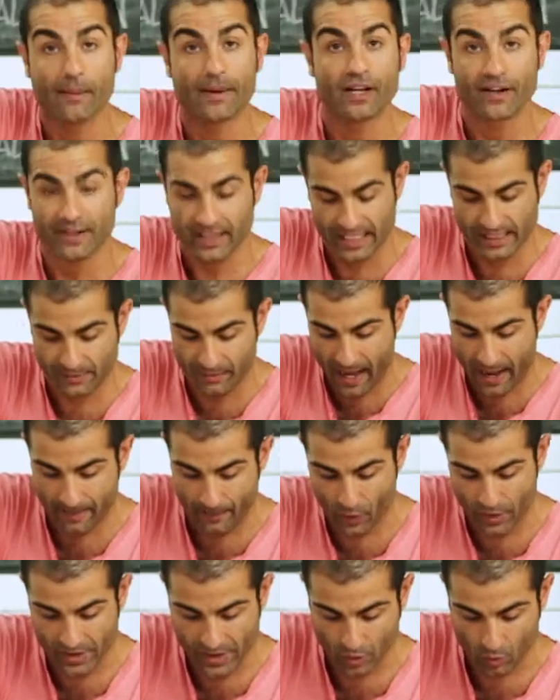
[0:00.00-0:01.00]
many of these bad
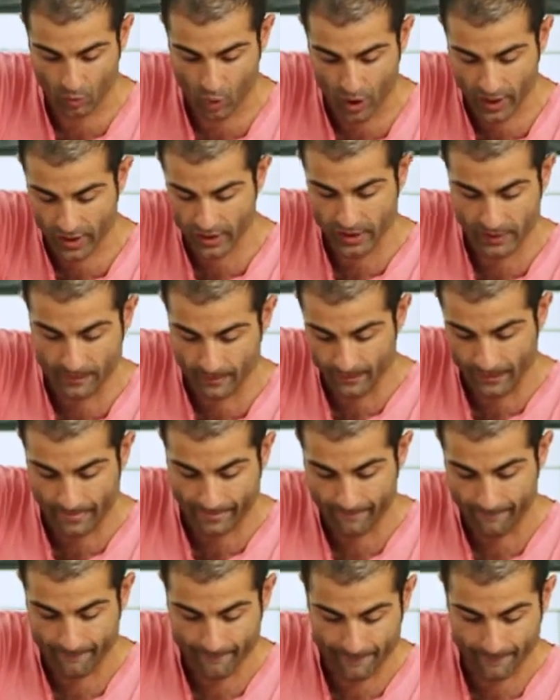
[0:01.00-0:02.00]
boys you want.
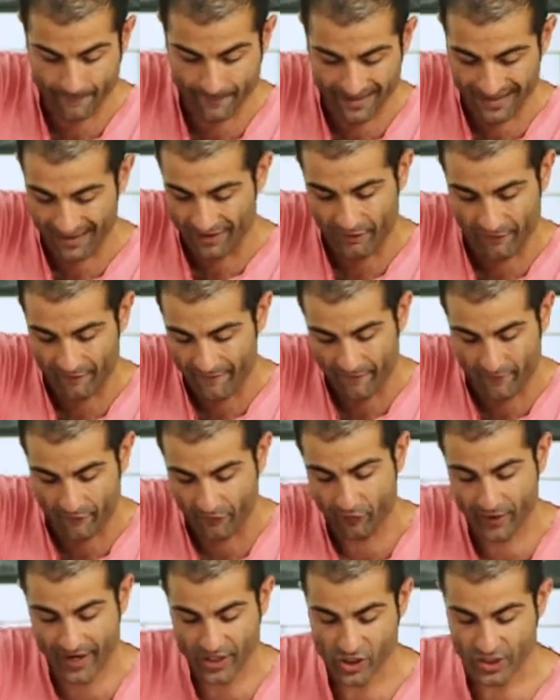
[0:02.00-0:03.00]

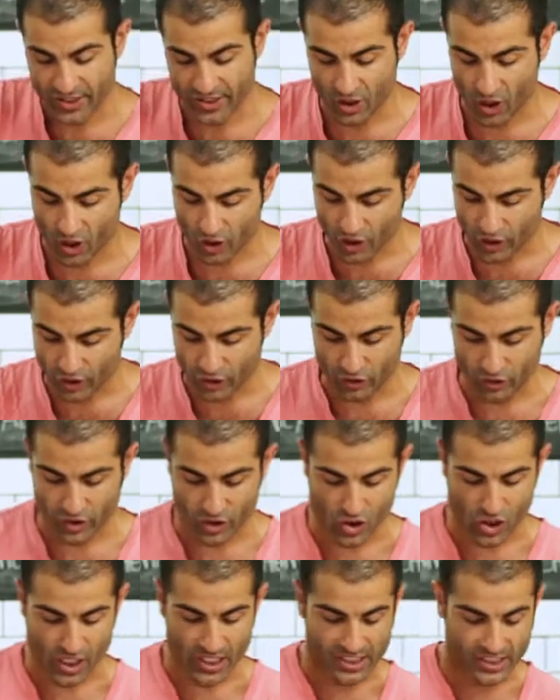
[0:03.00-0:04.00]
Fresh is not gonna do the
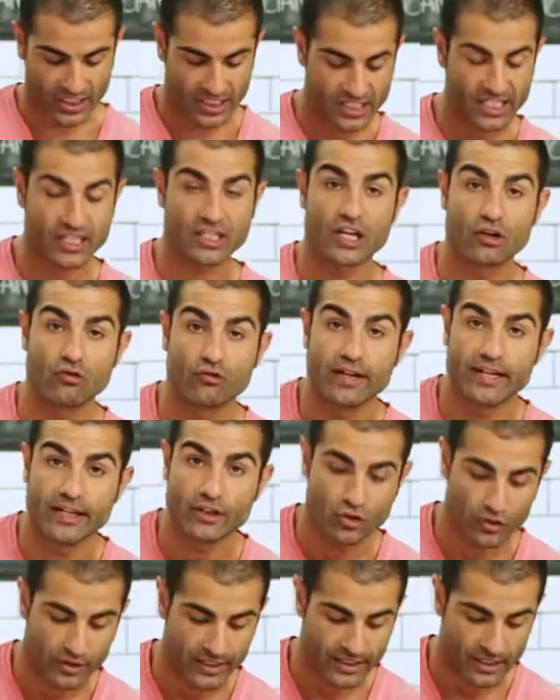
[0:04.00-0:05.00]
justice. They really
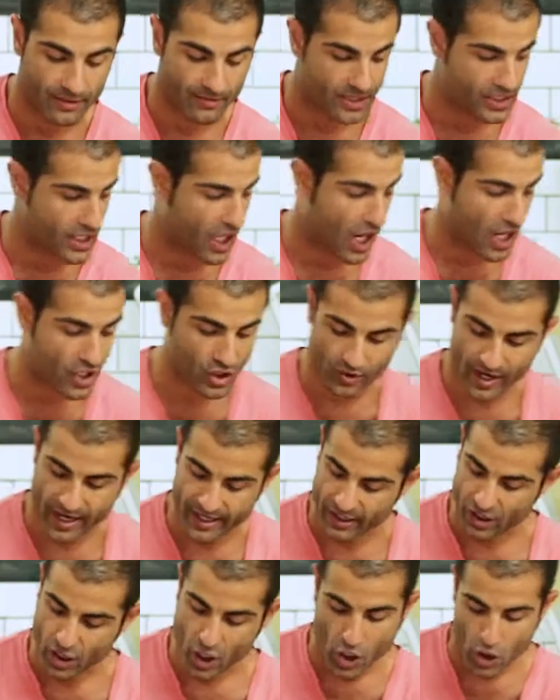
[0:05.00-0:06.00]
do need to be
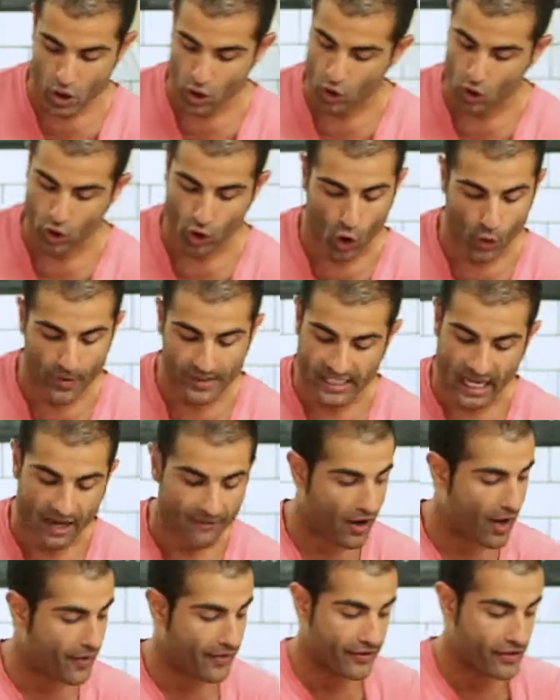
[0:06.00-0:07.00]
dehydrated. You could always
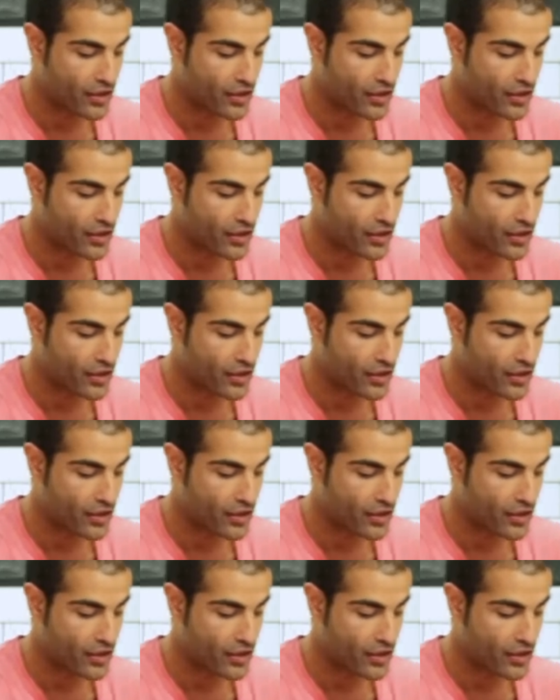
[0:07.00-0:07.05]
have other